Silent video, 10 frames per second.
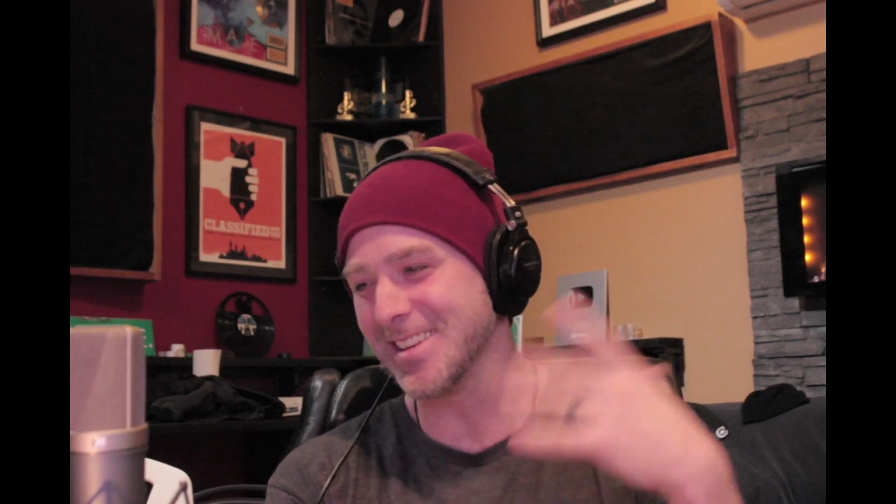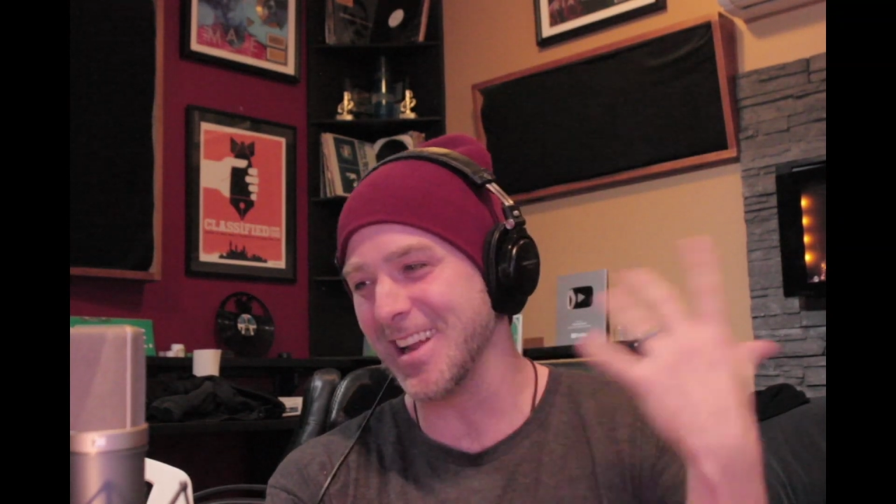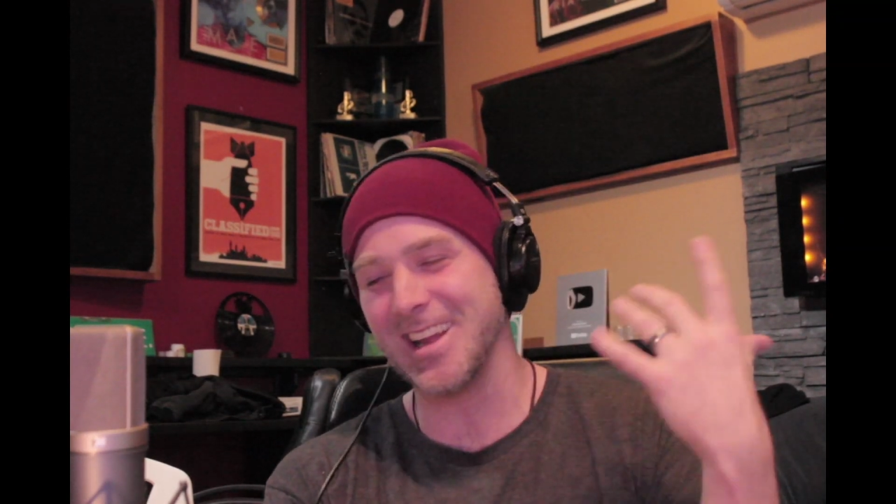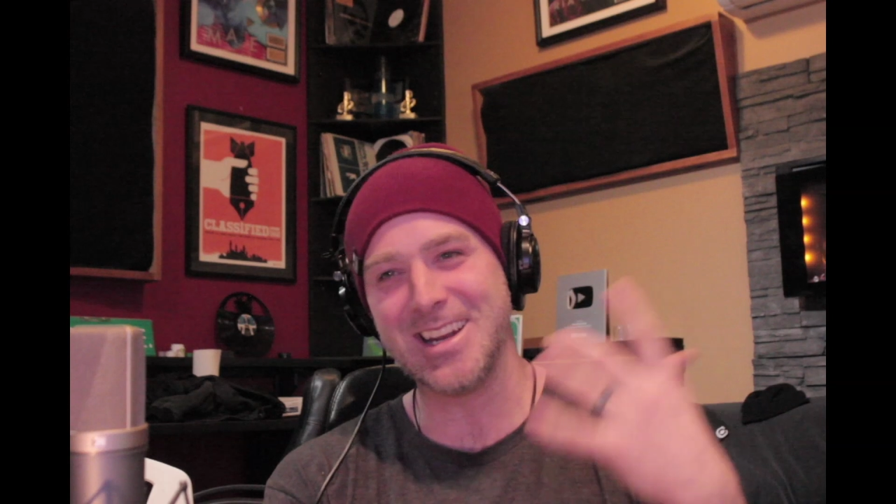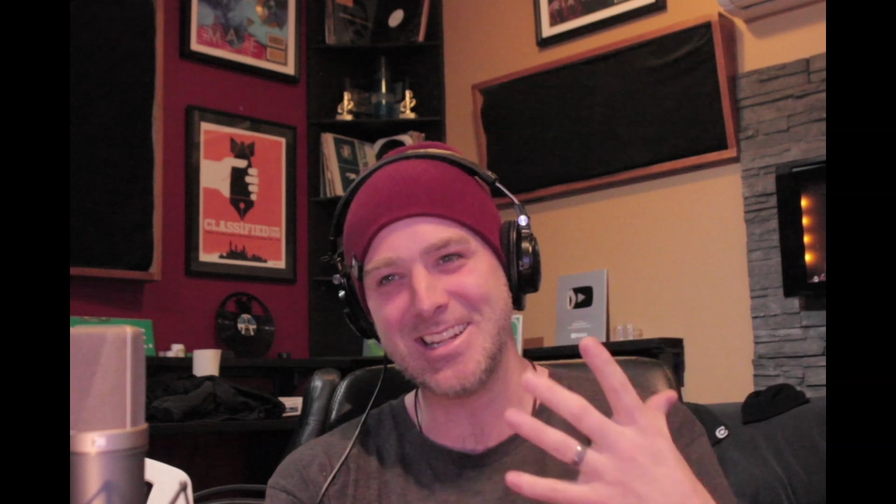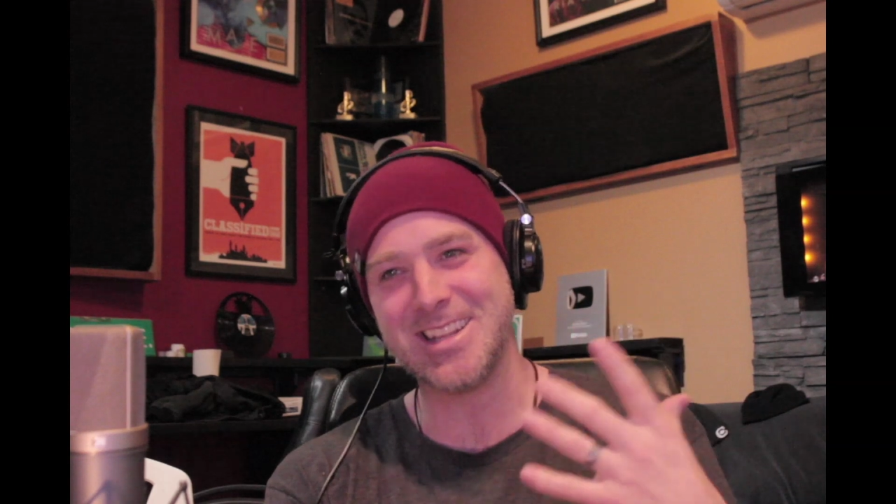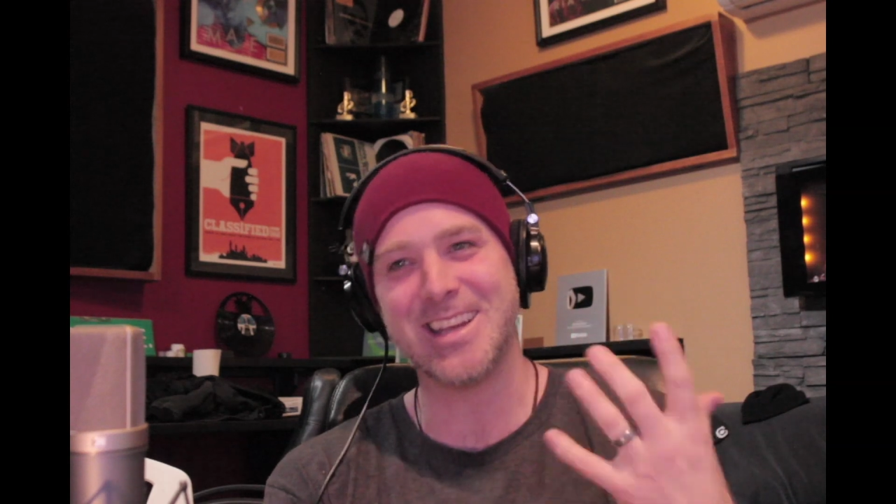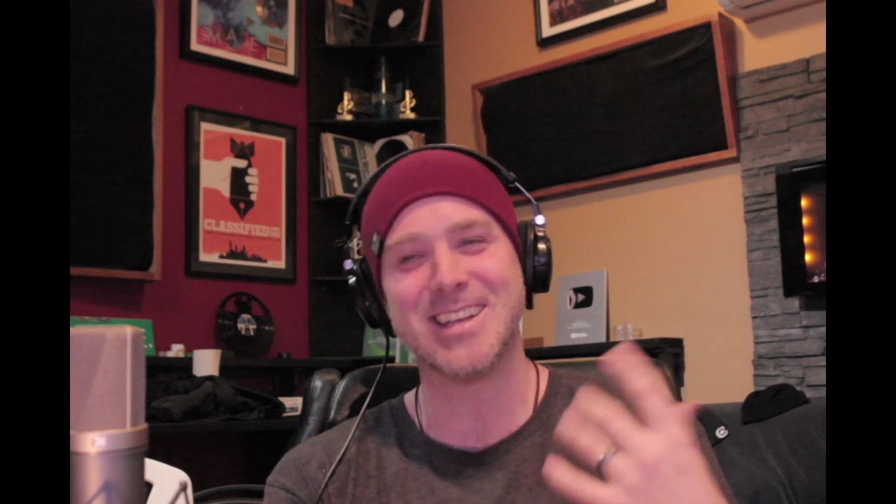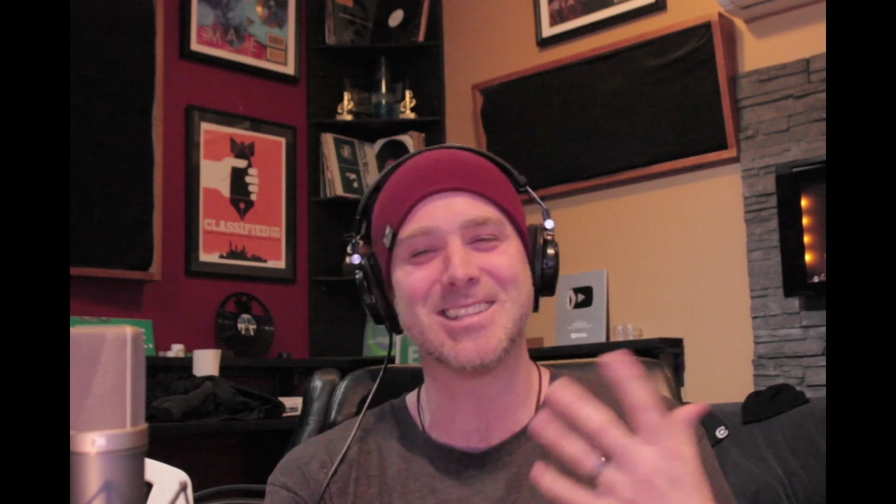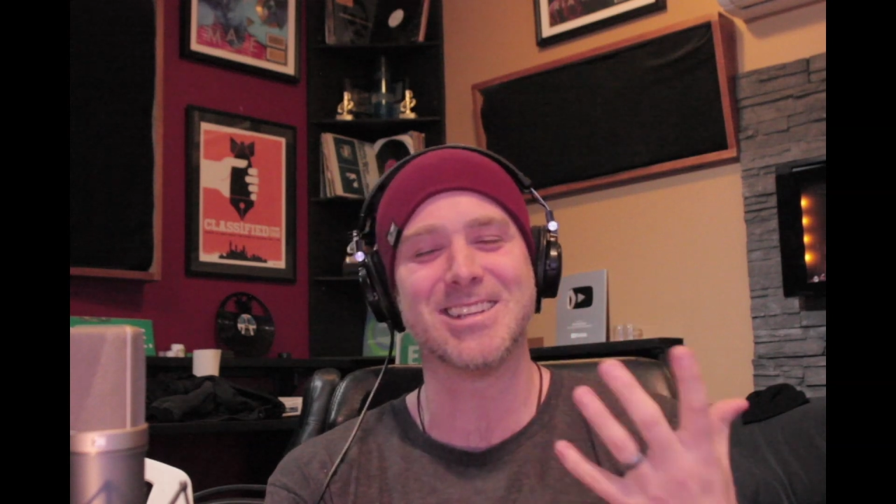Hey, I need
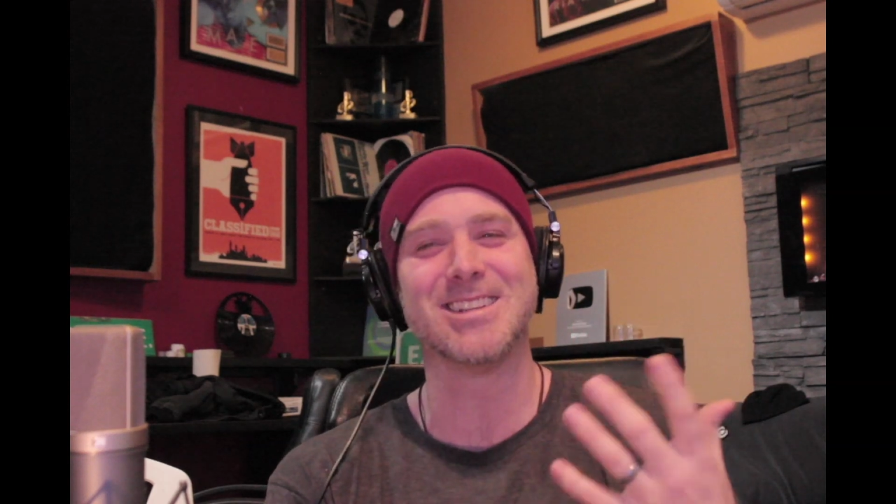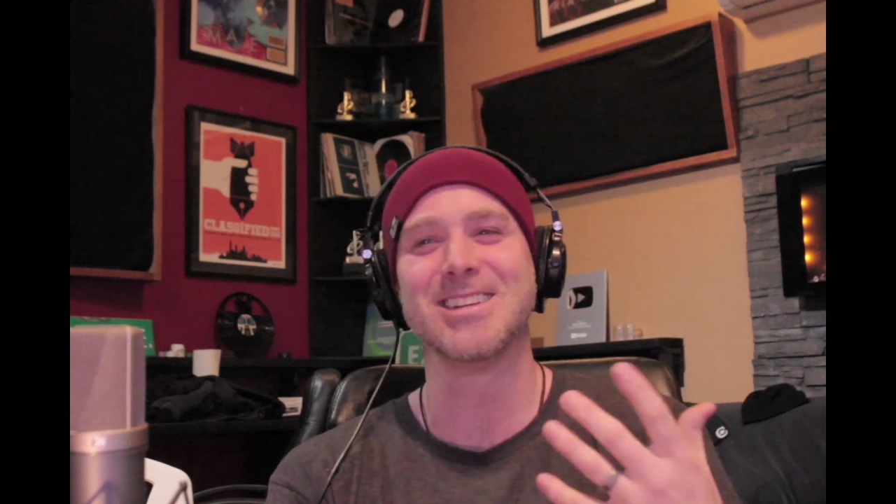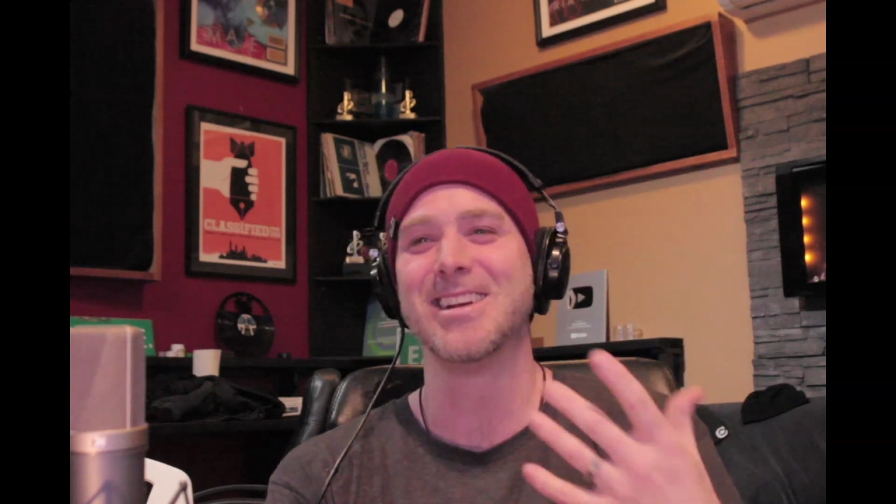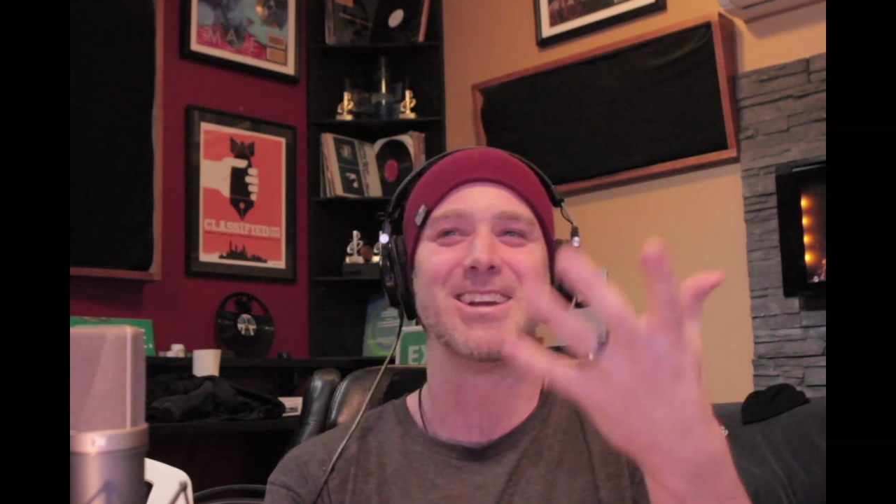this. And,